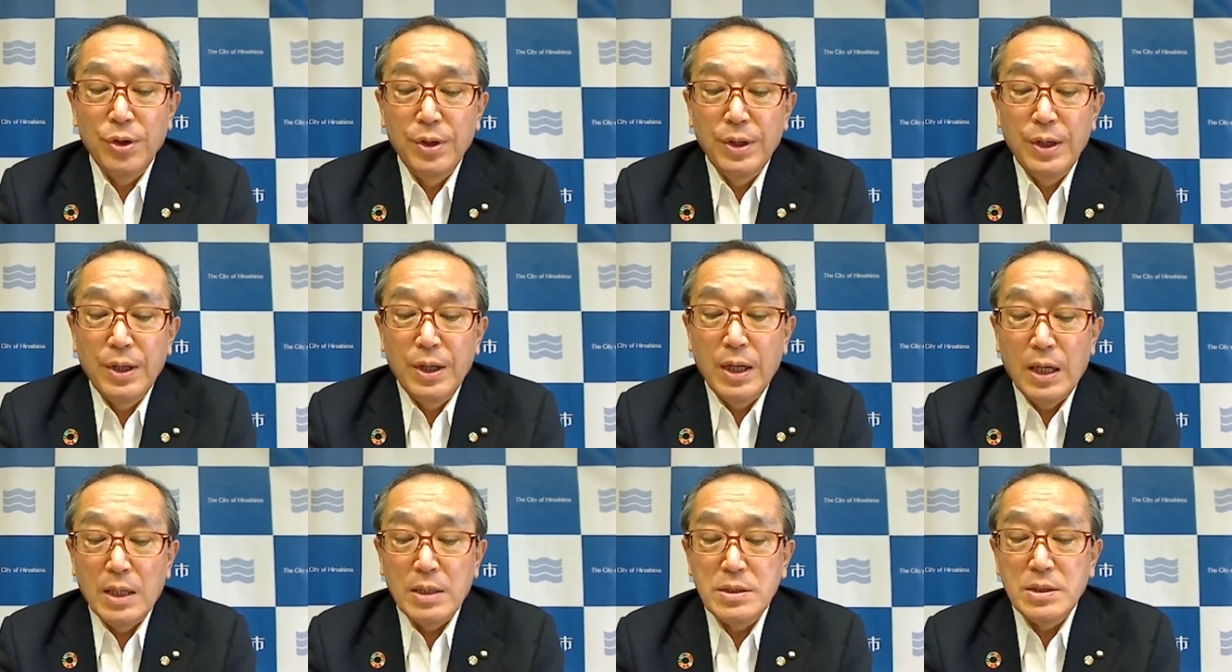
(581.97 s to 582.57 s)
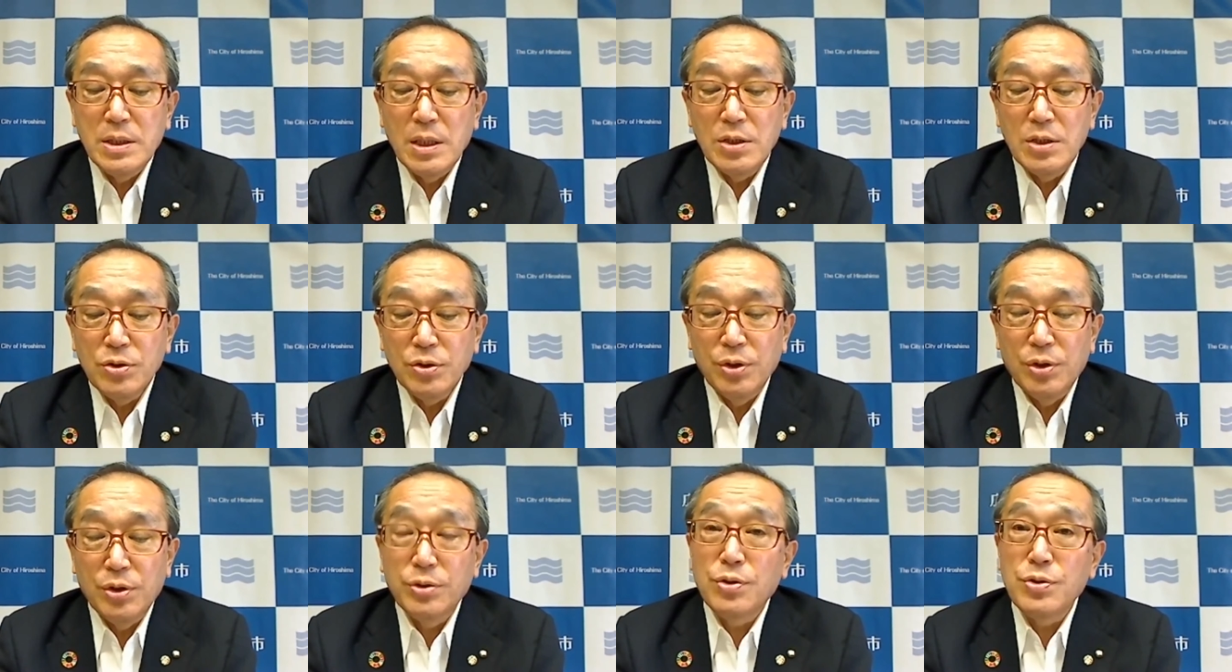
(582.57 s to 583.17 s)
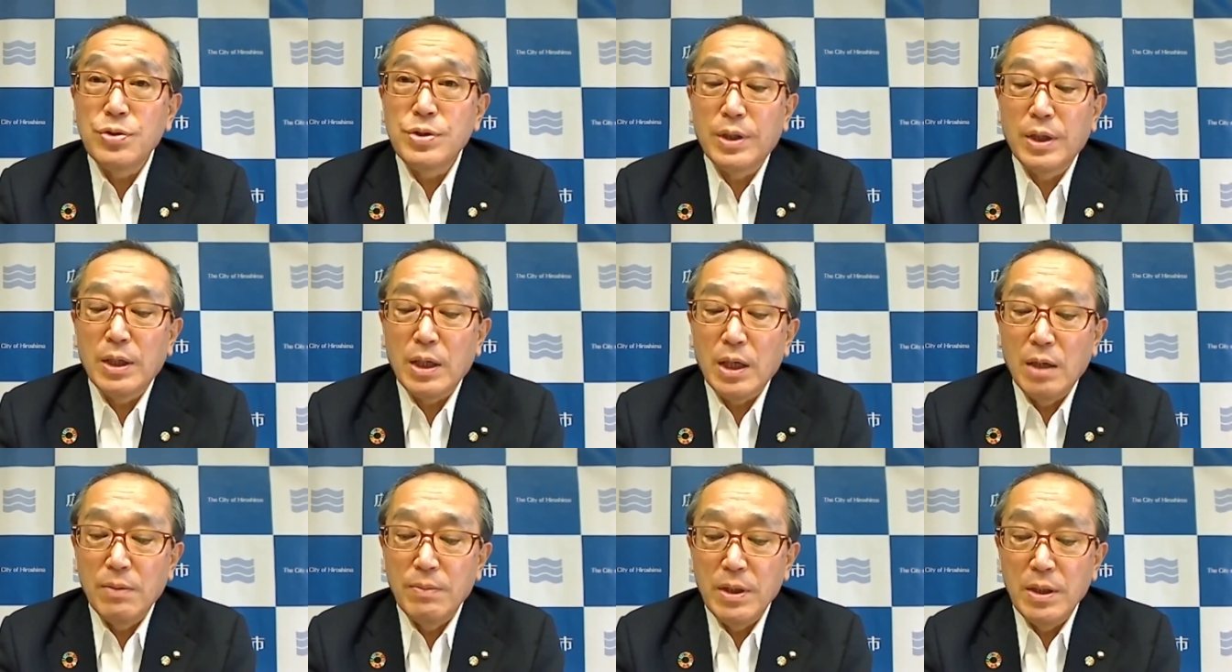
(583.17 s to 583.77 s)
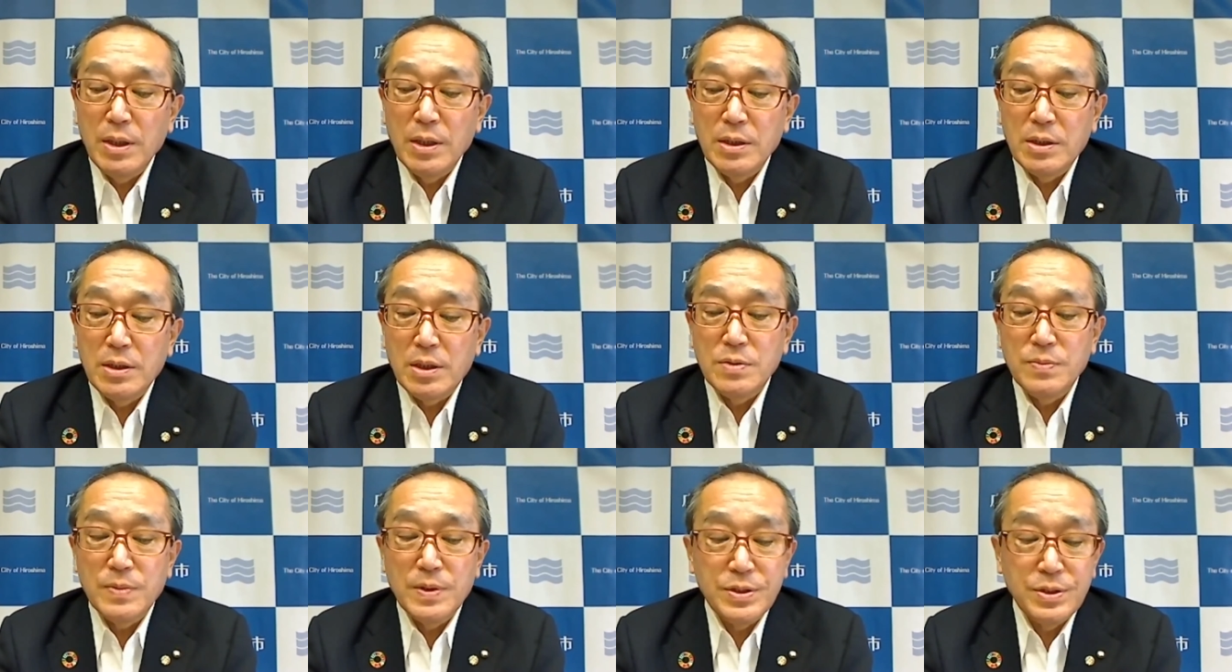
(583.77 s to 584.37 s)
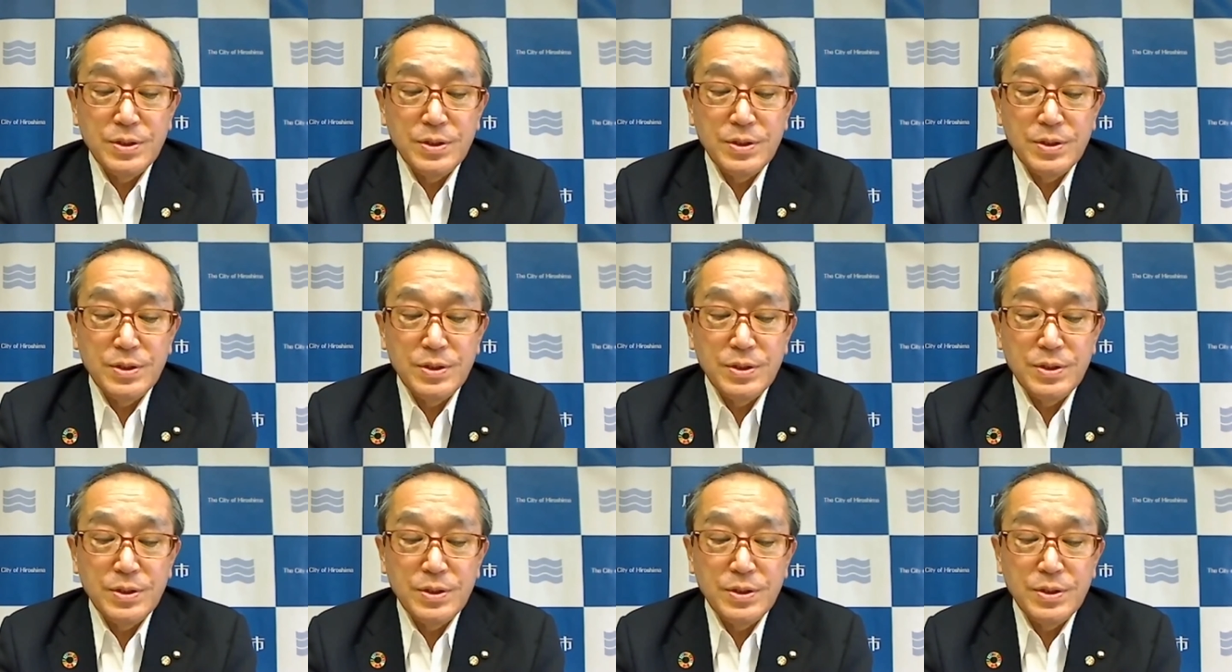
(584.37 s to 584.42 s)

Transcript: peace cities with more than 8,000 cities in